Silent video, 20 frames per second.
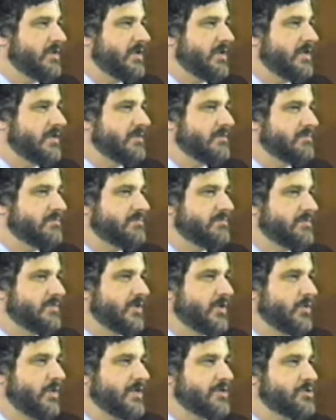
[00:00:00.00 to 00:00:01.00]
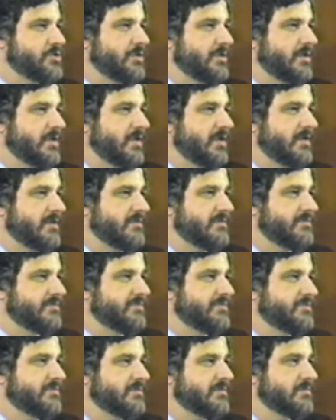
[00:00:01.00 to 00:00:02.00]
uh, the question
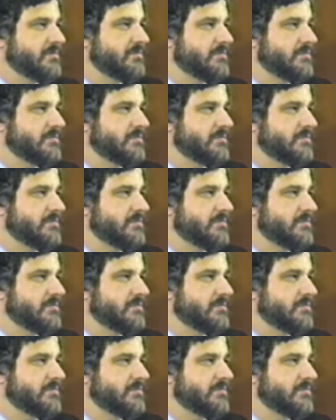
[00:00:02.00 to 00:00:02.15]
of